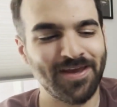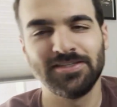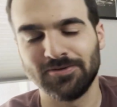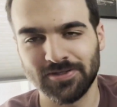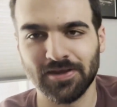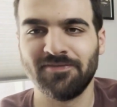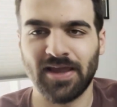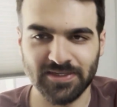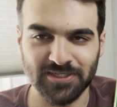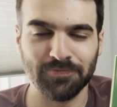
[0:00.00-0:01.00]
So it's a
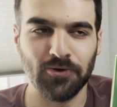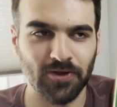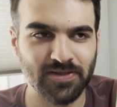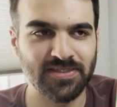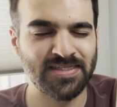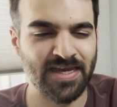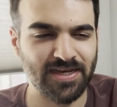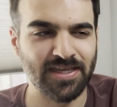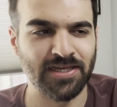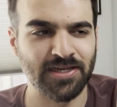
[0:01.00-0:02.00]
fantasy book set
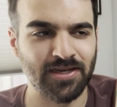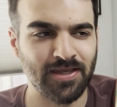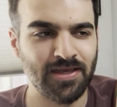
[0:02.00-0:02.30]
in